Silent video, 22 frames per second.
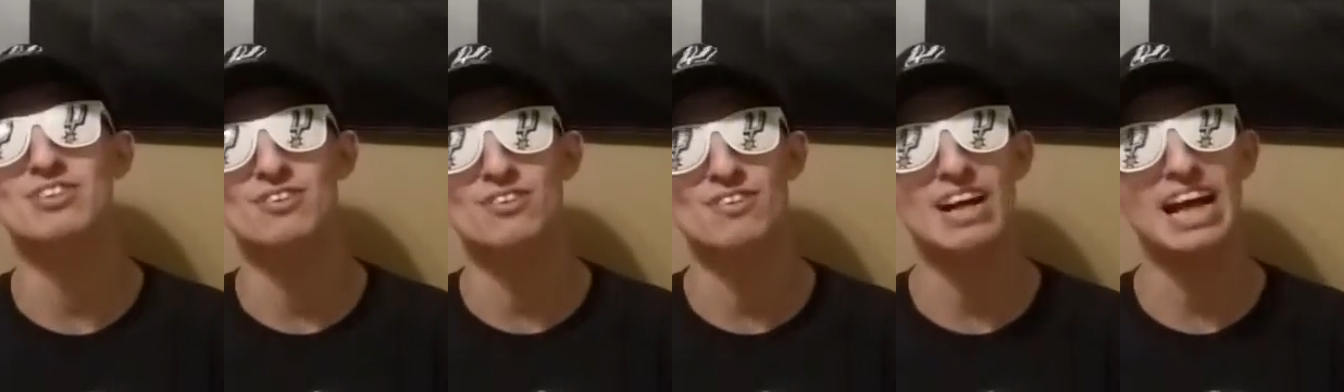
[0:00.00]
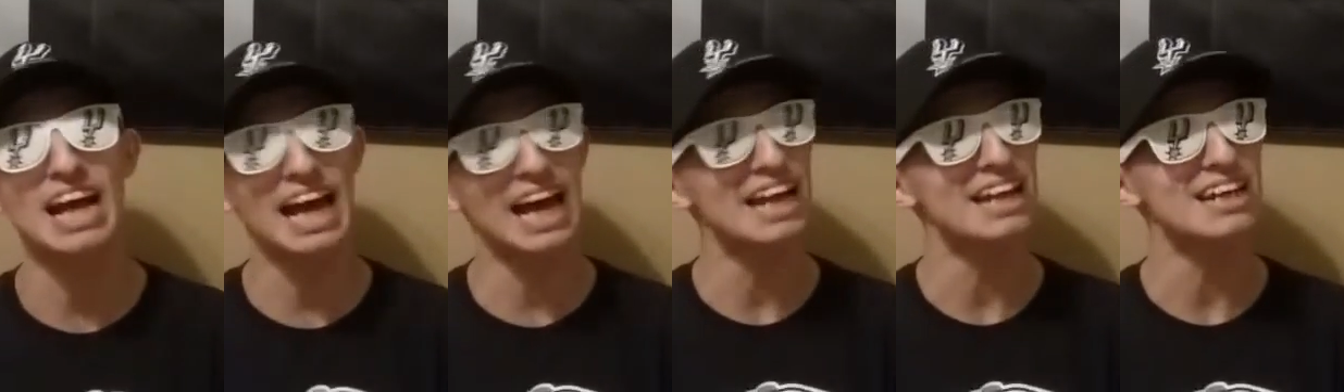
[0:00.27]

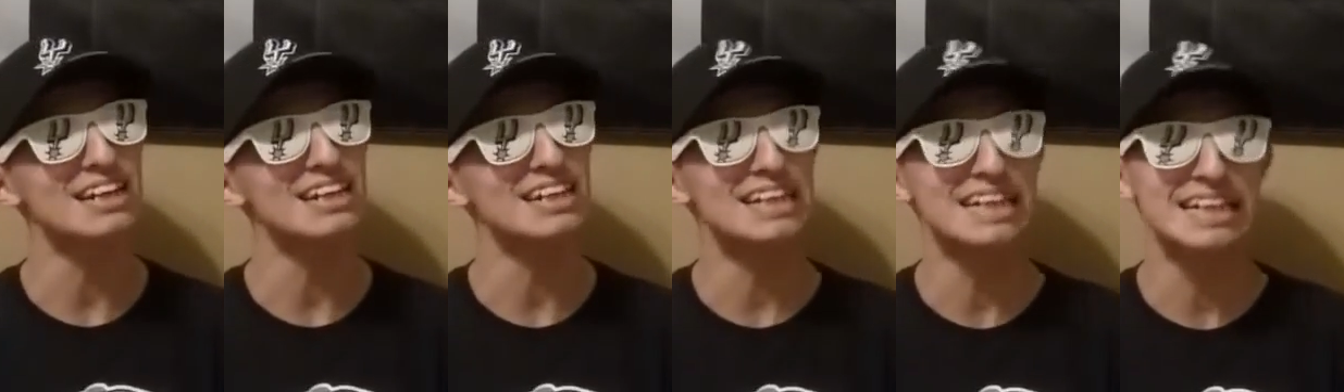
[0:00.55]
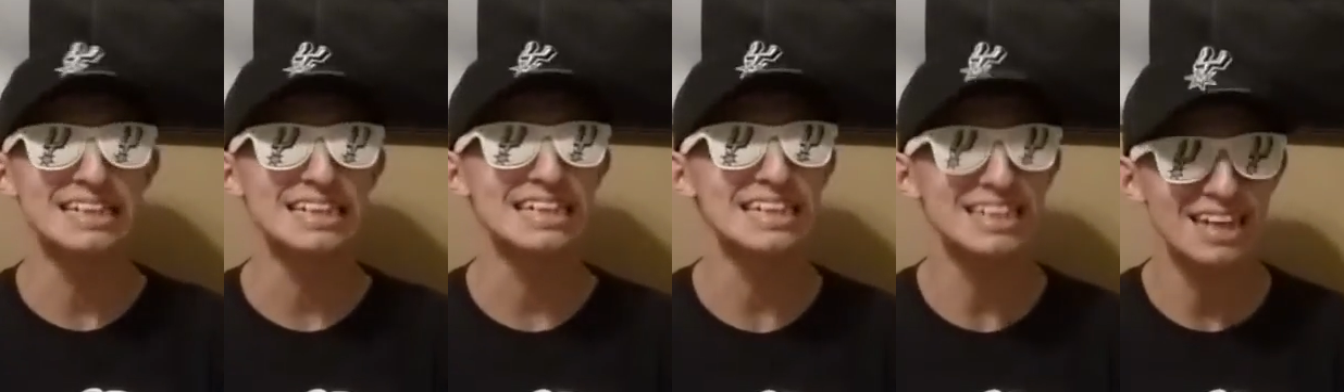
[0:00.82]
Durant.
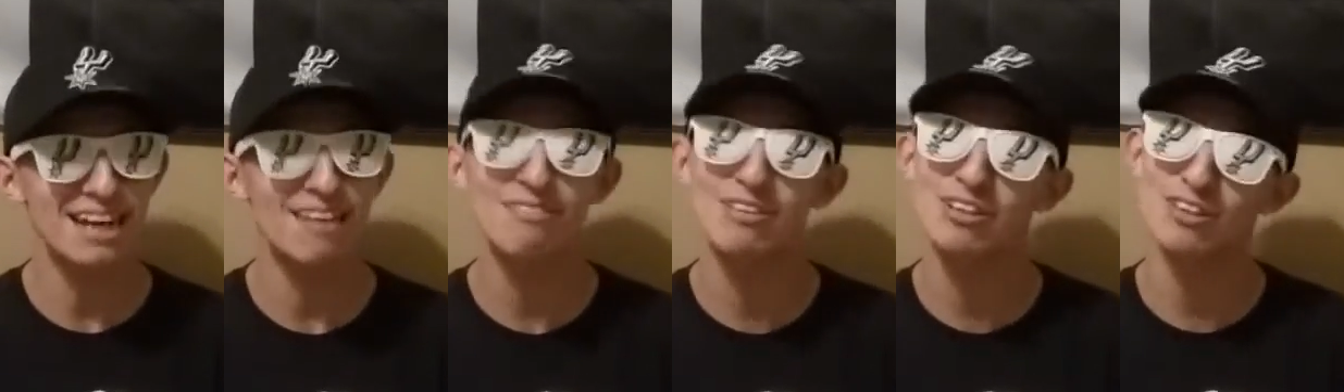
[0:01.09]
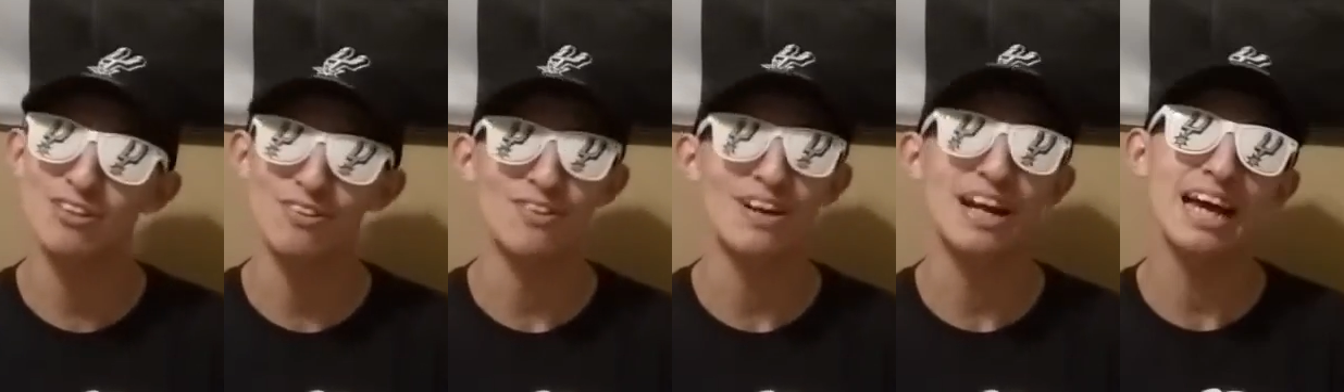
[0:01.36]
I think Kevin
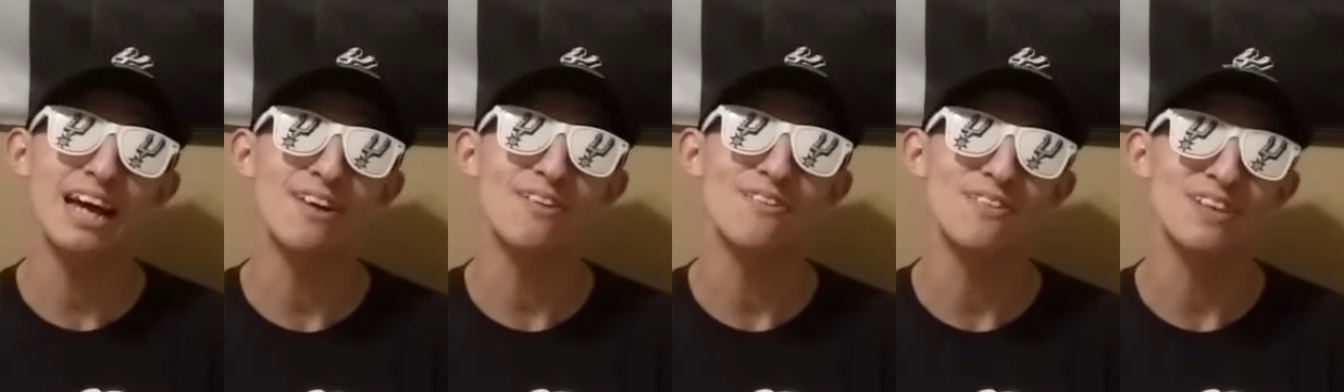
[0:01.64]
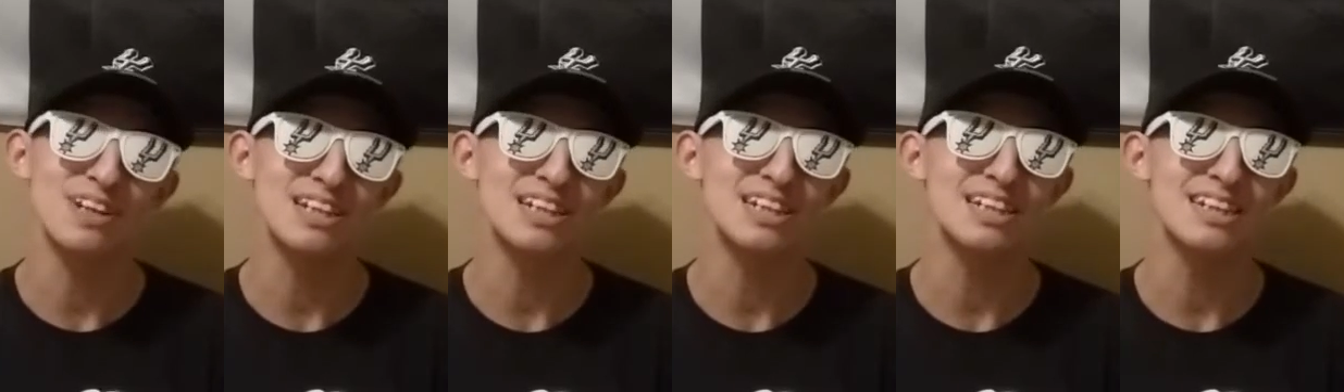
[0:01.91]
Durant
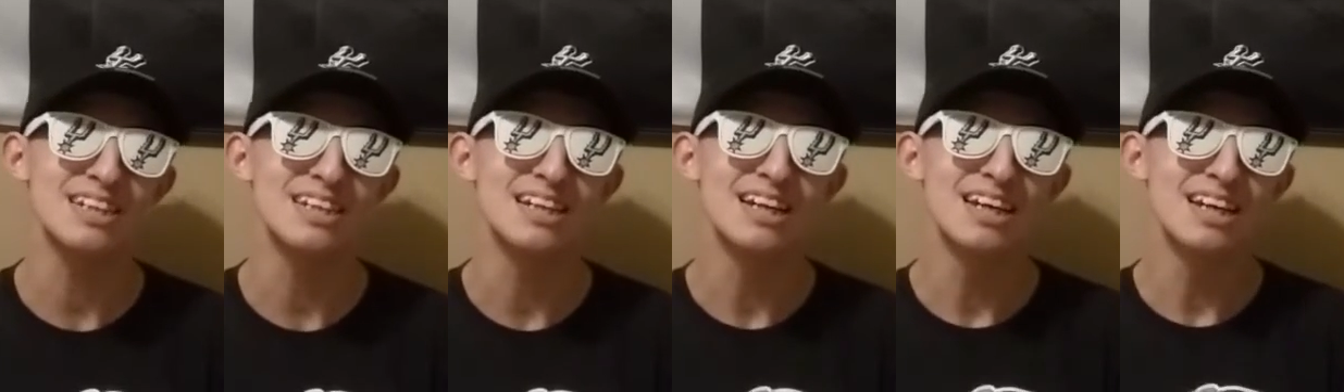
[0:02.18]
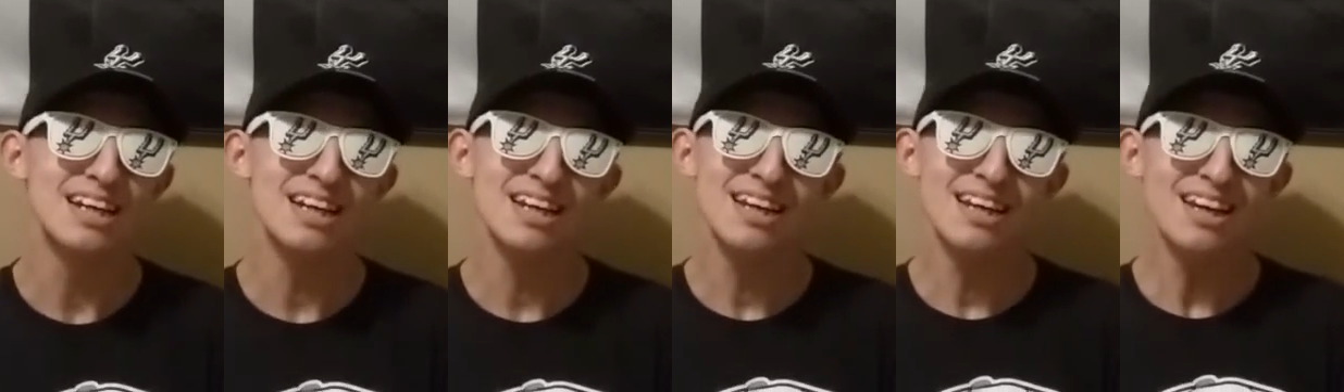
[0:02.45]
really,
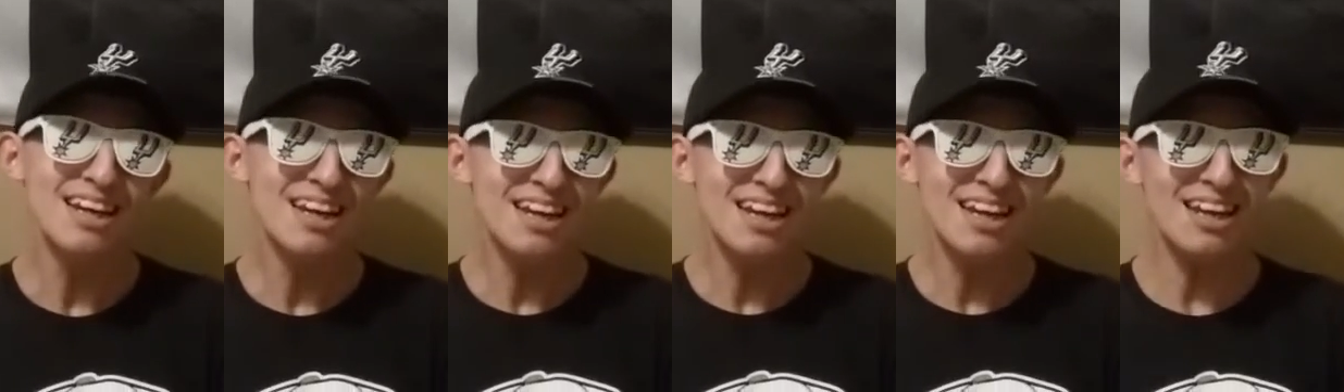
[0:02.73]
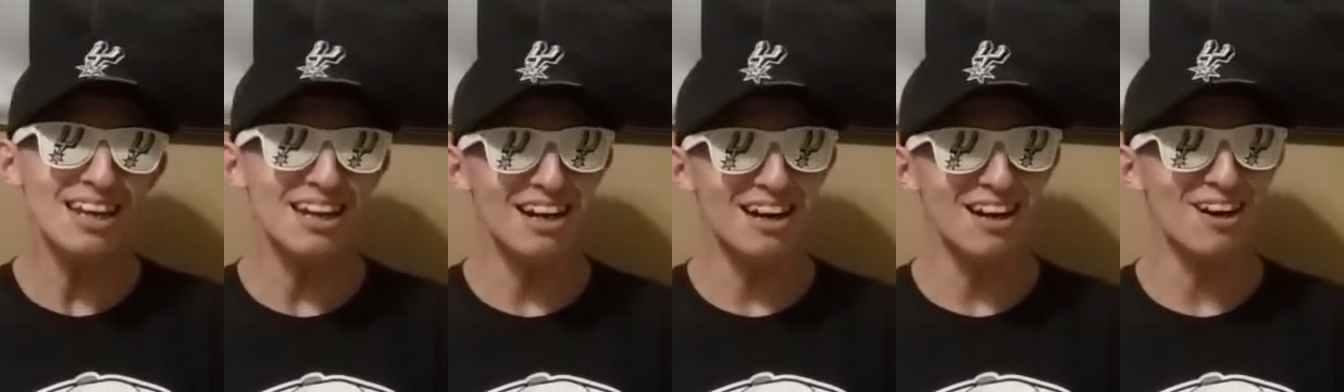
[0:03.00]

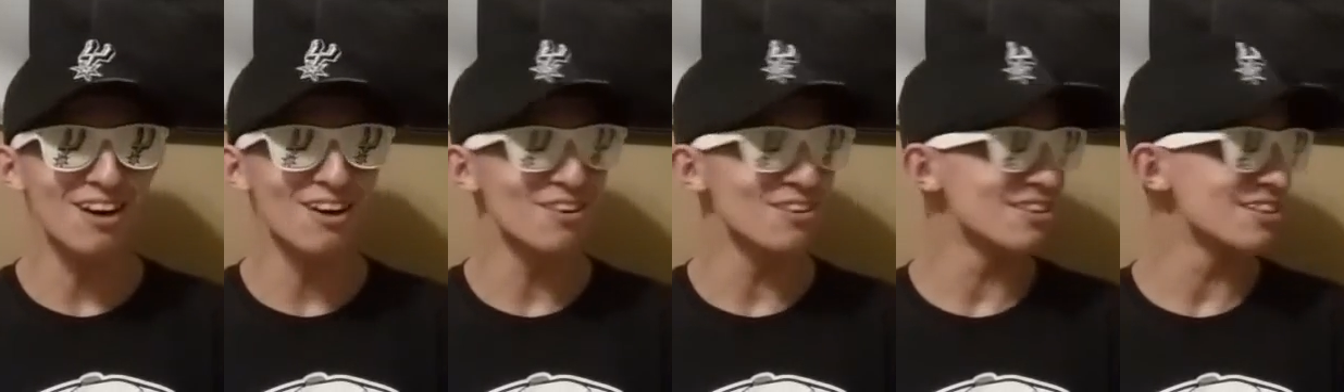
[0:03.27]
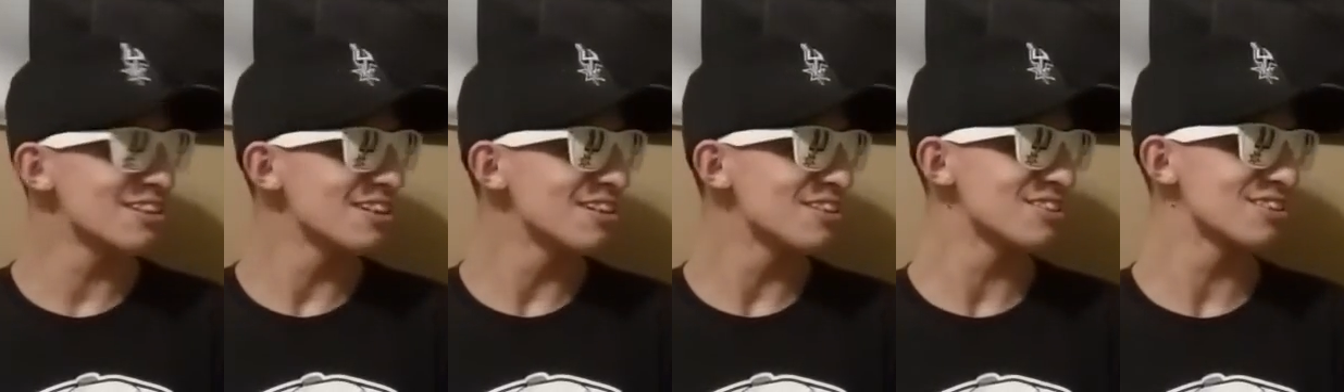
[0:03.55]

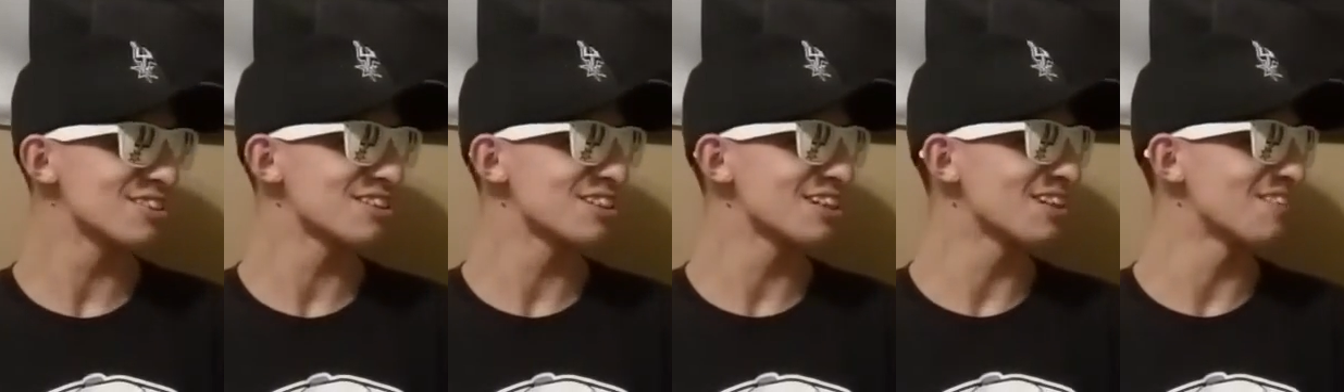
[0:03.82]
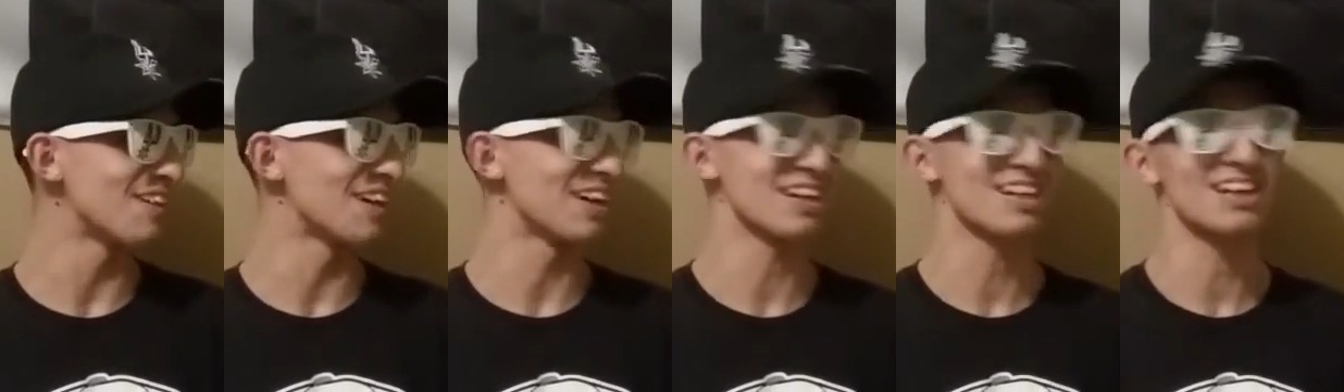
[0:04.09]
here's the thing
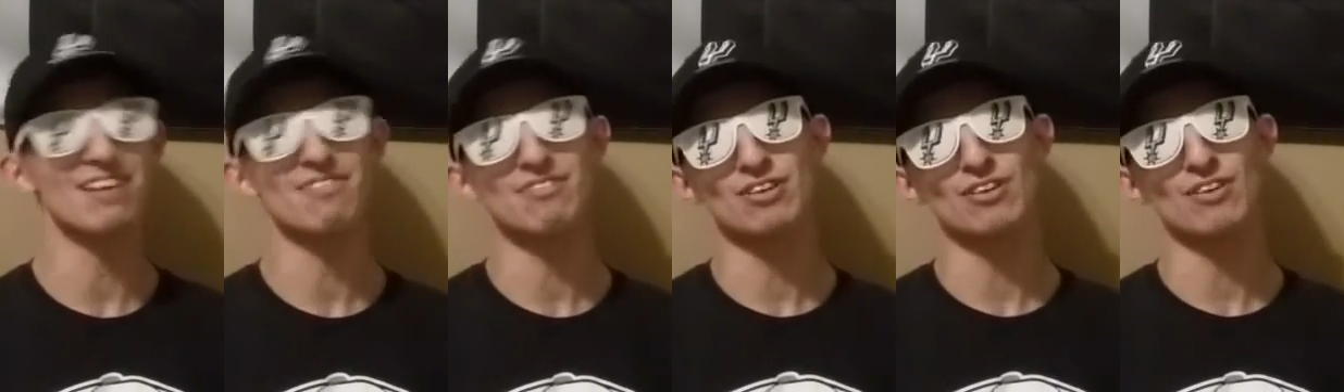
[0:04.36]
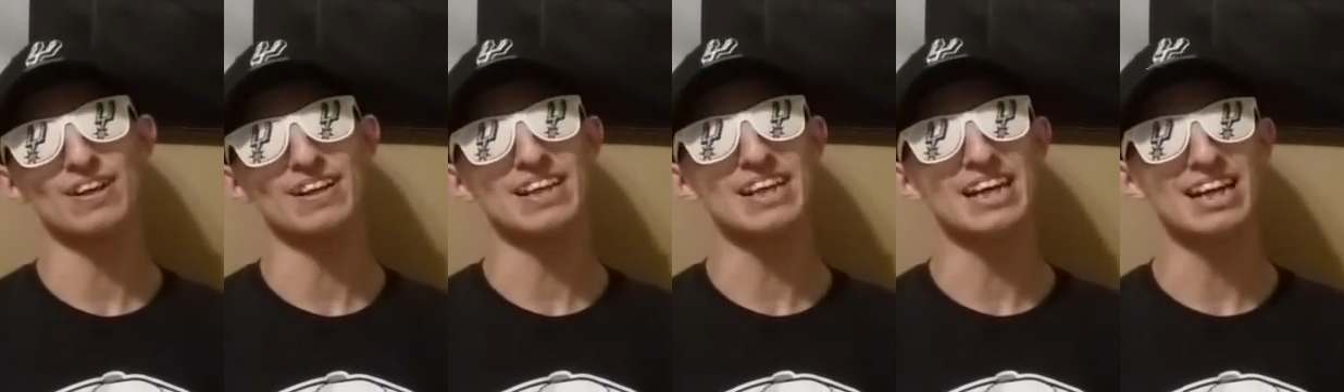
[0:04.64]
about Kevin Durant.